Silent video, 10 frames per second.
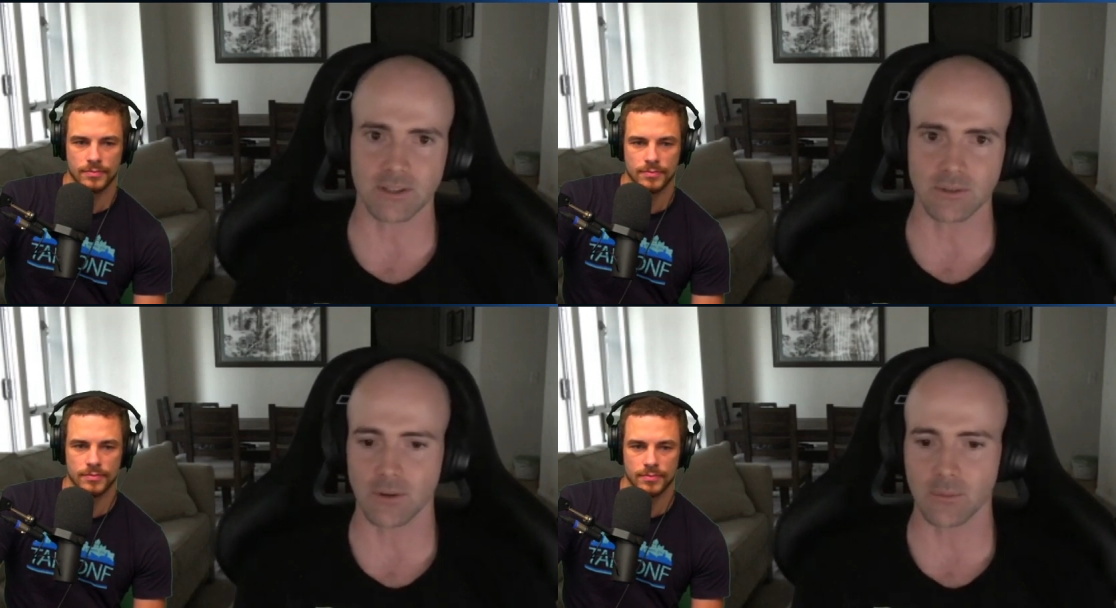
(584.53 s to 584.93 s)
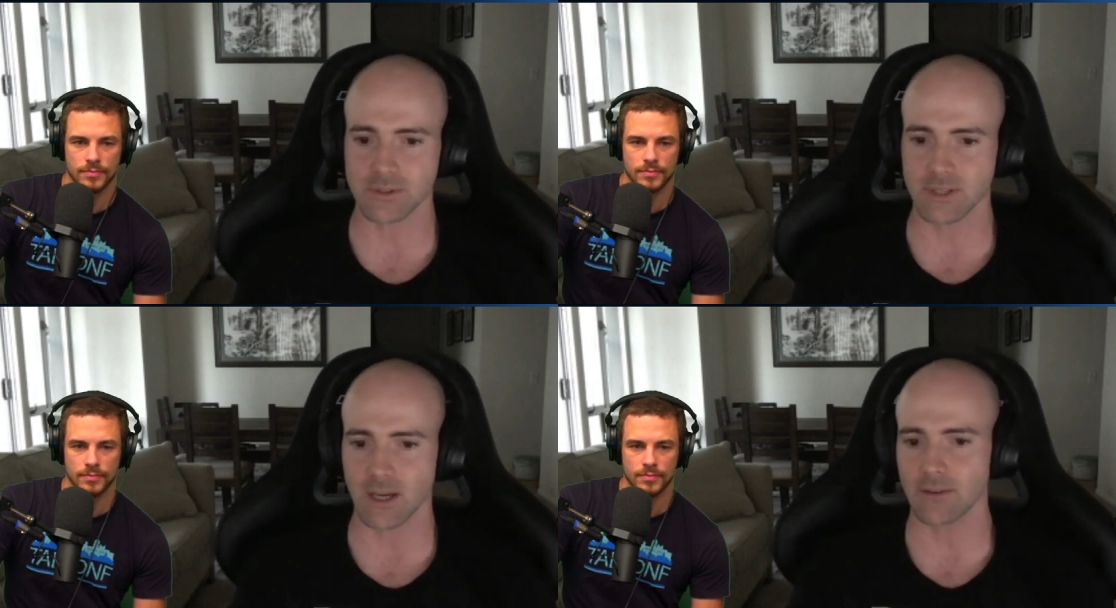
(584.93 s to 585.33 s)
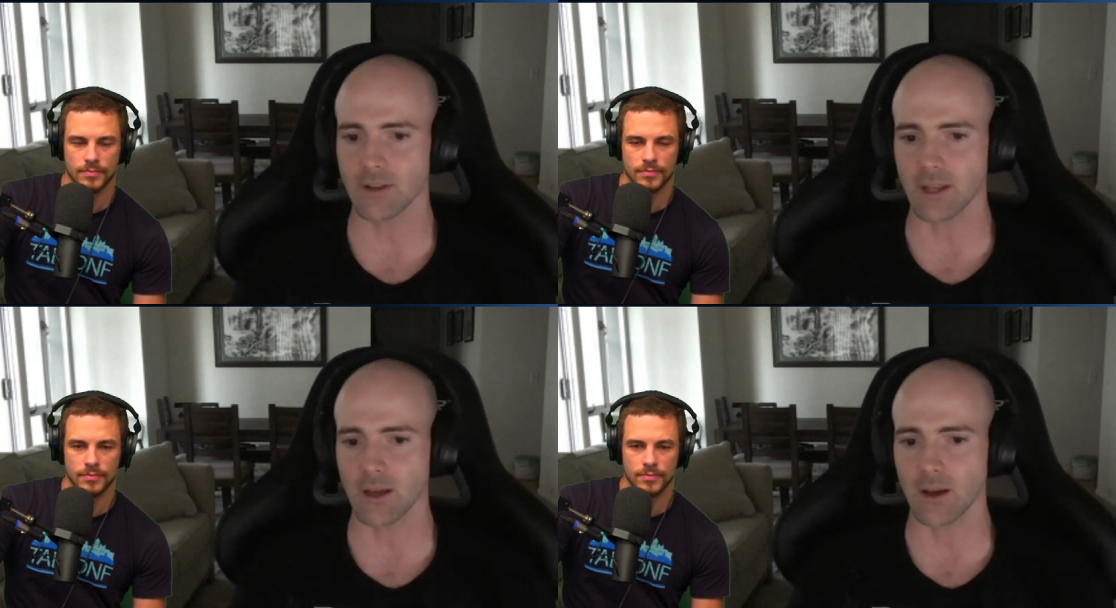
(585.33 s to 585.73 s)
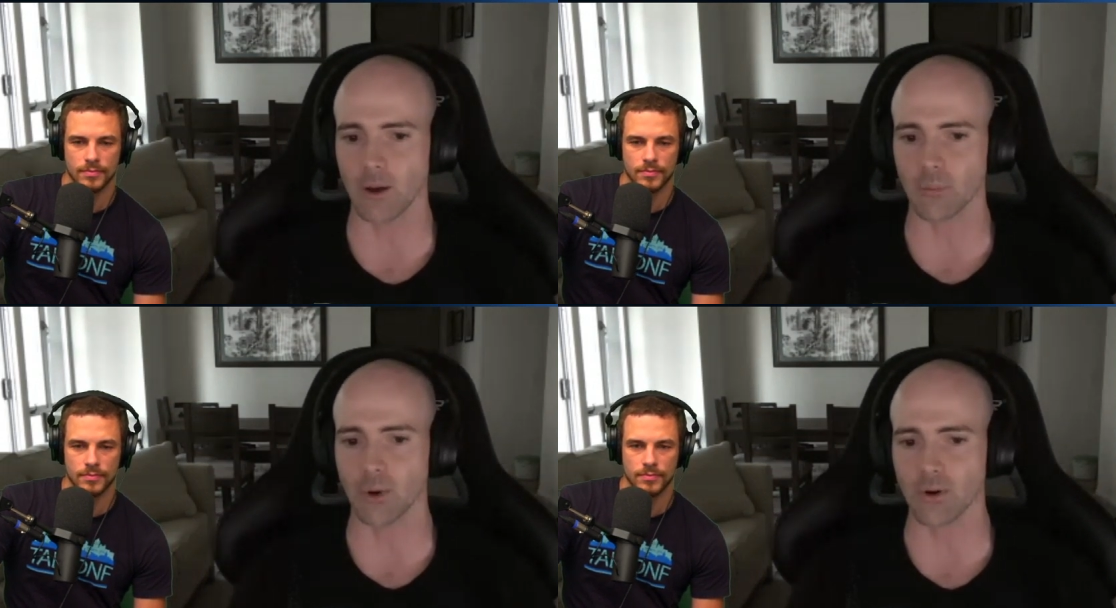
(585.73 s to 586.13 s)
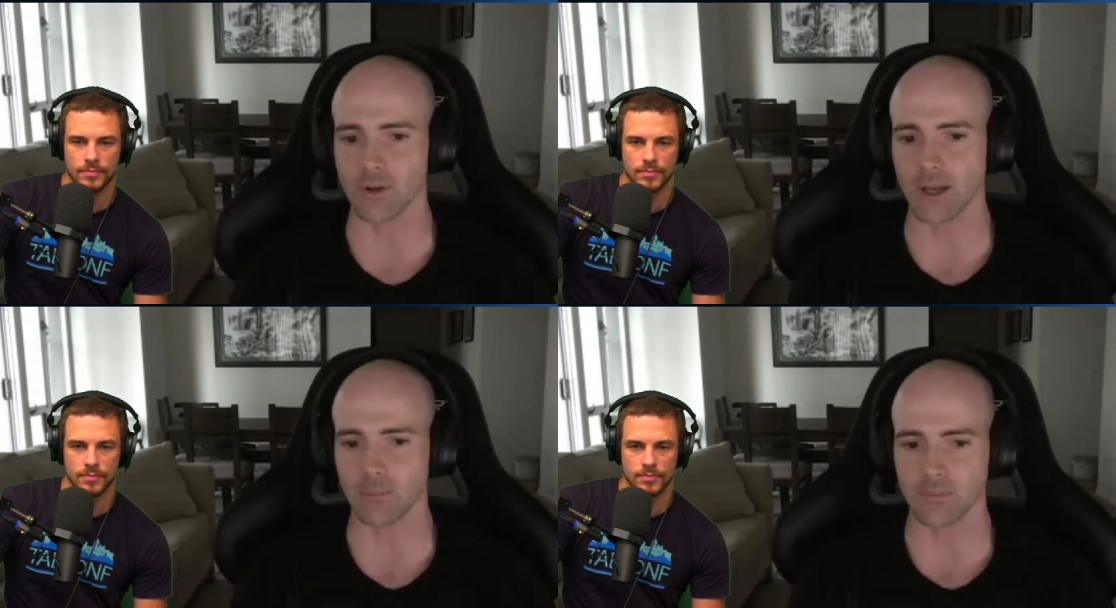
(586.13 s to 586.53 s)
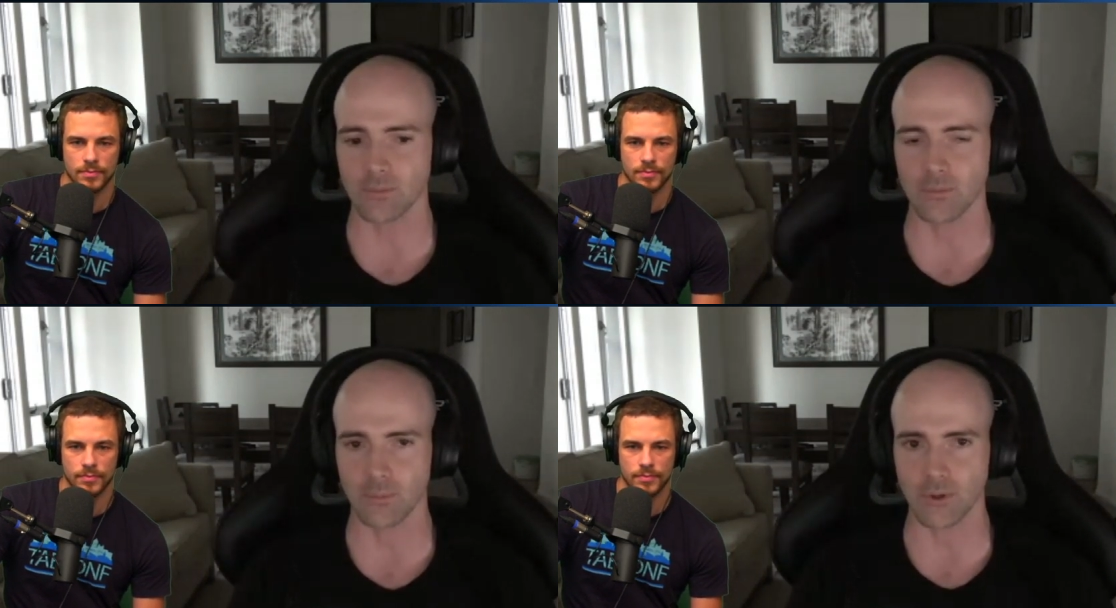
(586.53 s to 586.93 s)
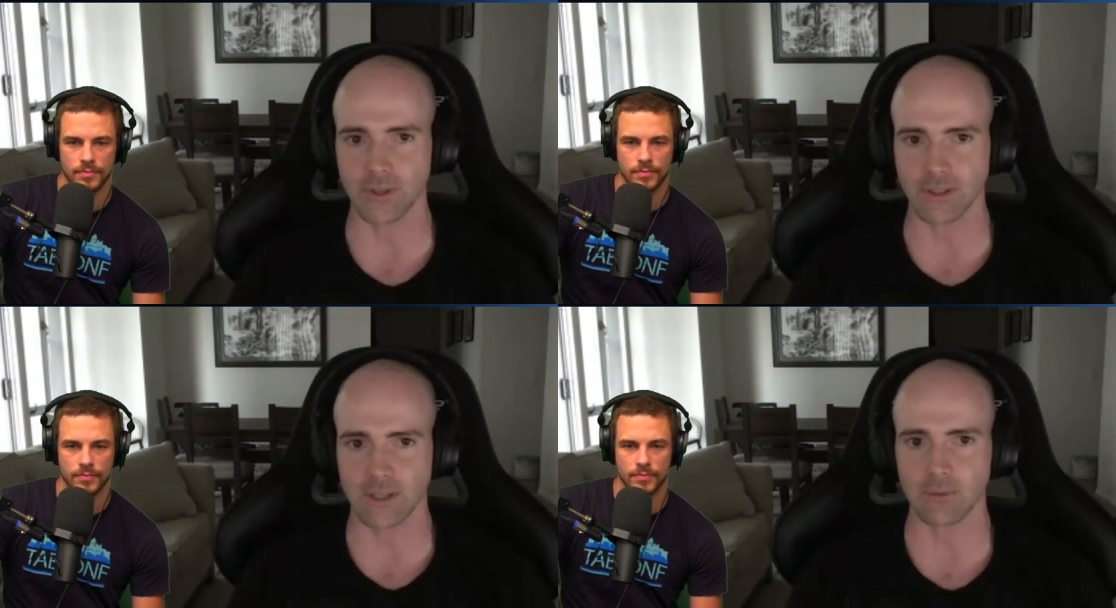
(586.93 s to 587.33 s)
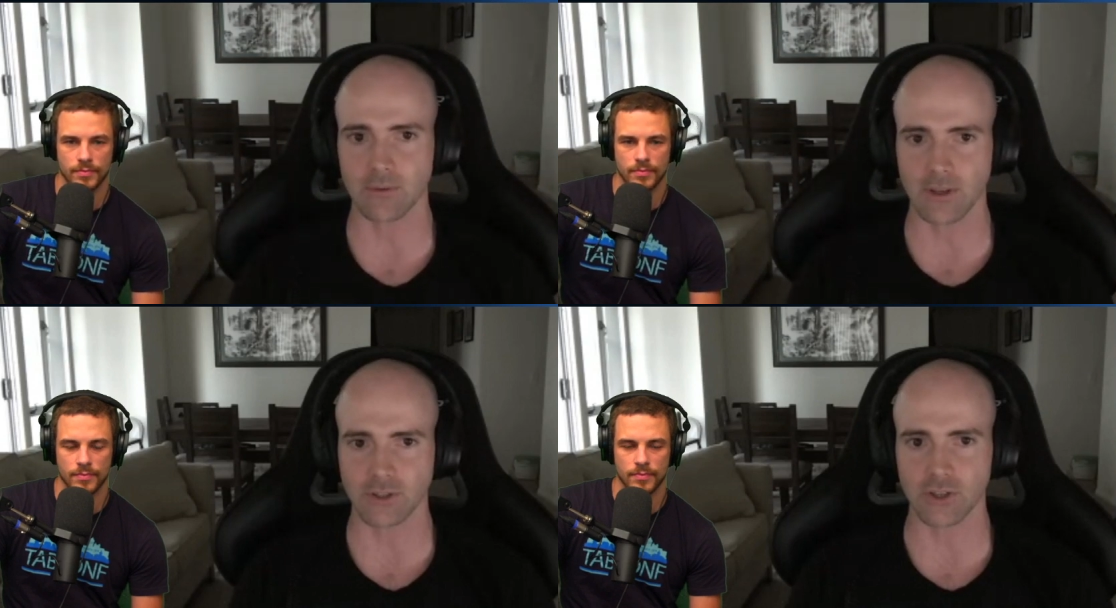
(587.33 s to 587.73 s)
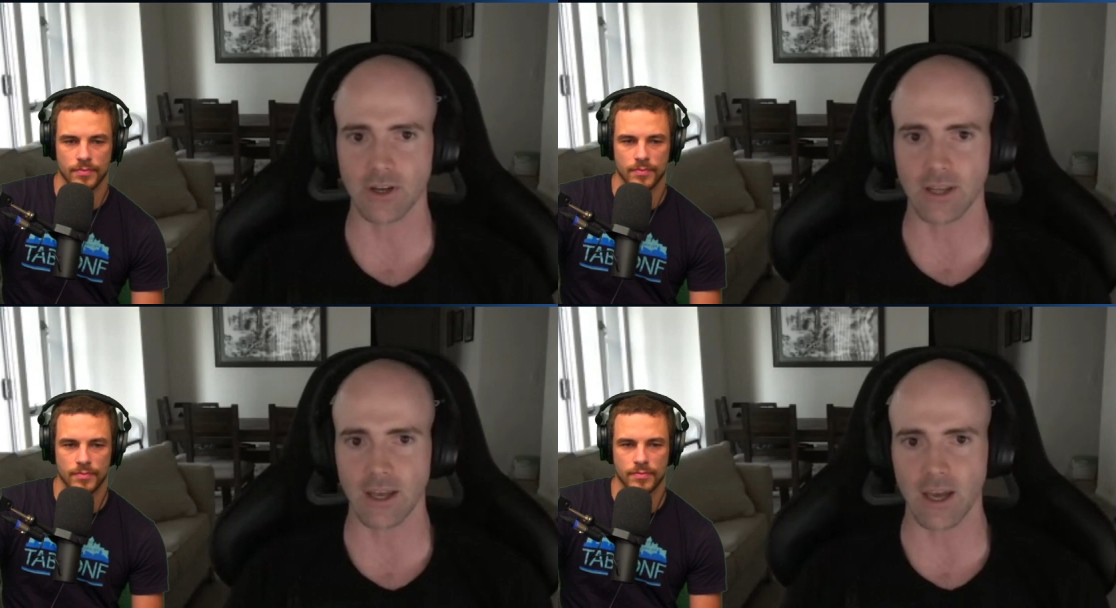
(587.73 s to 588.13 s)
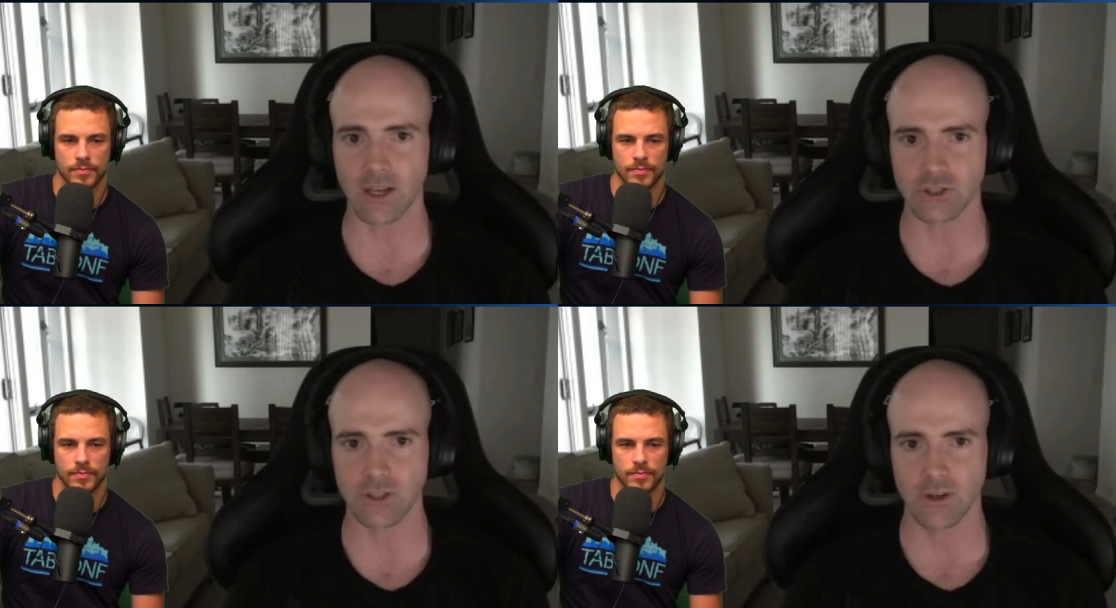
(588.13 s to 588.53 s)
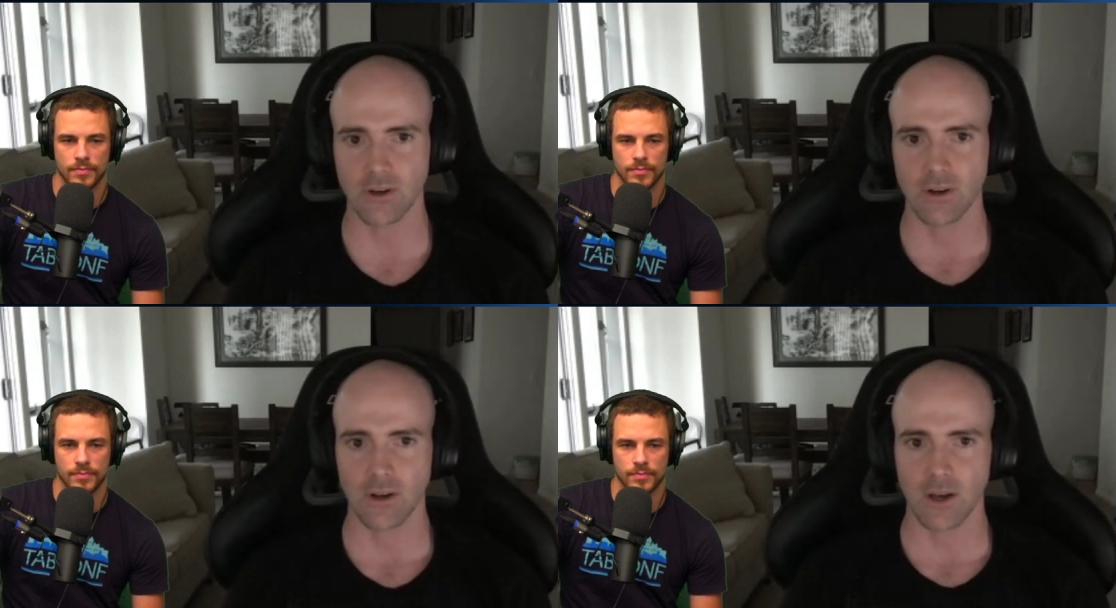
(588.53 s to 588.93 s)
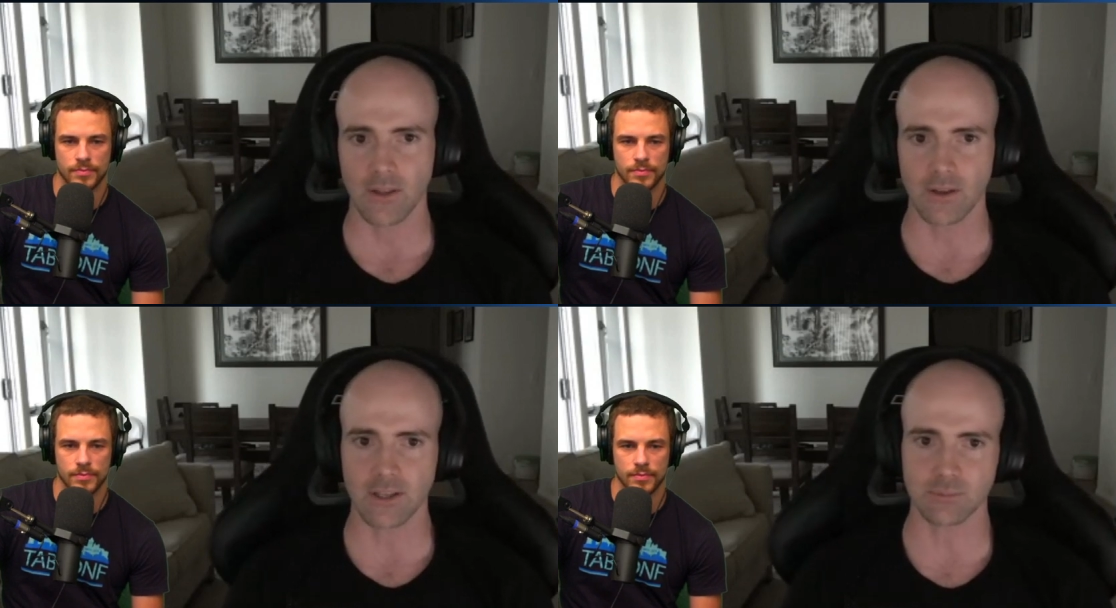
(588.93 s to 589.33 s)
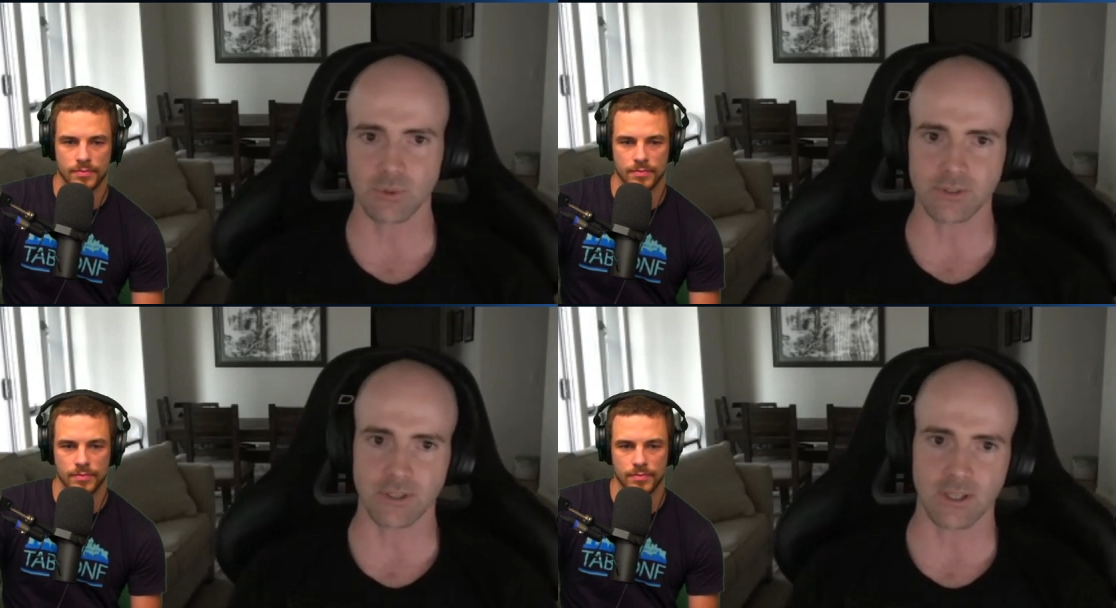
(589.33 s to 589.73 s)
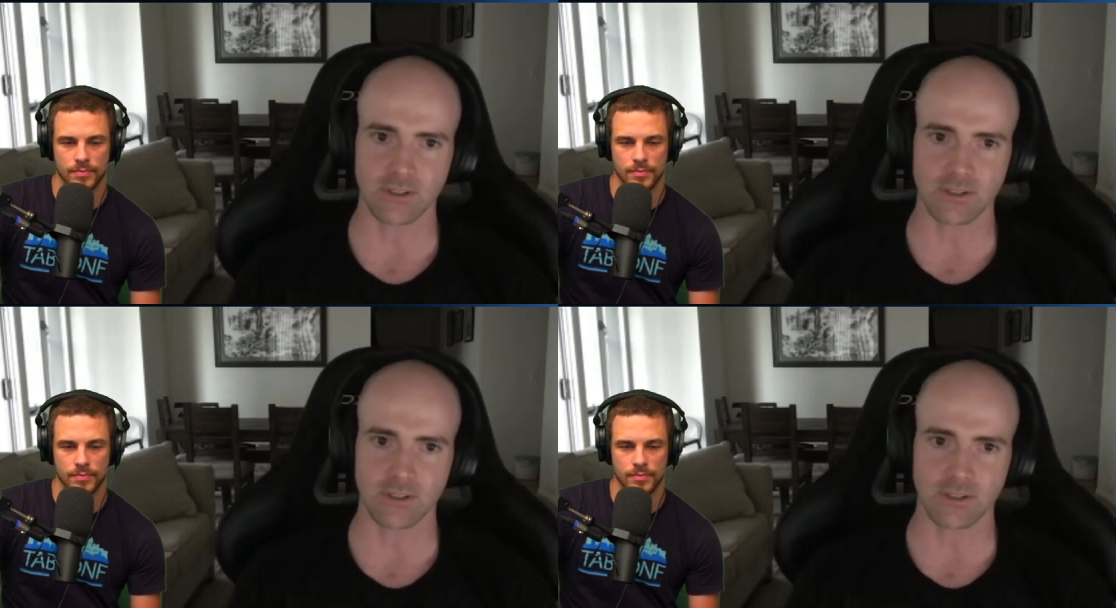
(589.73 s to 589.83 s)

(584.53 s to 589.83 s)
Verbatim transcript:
Speaker 1: So we almost have like a, a prototype built on top of Electron Cash, and then he's built a key